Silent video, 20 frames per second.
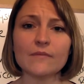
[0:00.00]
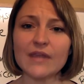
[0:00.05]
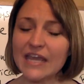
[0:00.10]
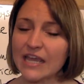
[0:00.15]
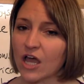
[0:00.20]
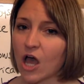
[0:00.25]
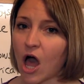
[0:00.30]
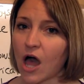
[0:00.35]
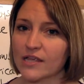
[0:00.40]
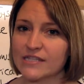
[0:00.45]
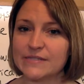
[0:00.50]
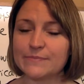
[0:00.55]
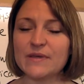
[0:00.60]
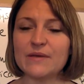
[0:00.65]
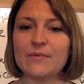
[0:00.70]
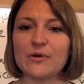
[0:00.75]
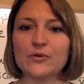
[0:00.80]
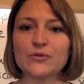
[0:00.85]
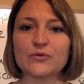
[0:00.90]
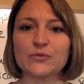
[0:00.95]
it costs me
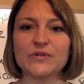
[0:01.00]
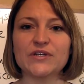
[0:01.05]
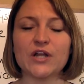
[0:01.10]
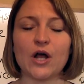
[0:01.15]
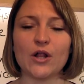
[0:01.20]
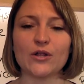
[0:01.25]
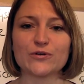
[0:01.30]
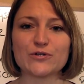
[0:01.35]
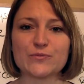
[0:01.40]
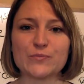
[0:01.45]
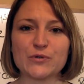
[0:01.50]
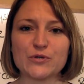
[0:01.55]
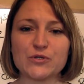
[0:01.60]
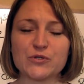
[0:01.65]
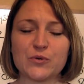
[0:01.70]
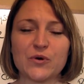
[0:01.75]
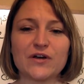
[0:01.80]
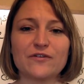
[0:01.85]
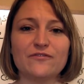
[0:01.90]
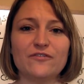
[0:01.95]
about $3 per
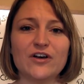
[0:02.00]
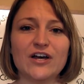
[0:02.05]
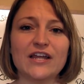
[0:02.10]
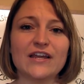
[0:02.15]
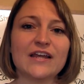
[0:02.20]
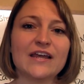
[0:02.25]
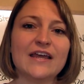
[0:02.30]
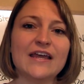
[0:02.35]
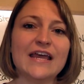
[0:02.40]
square foot.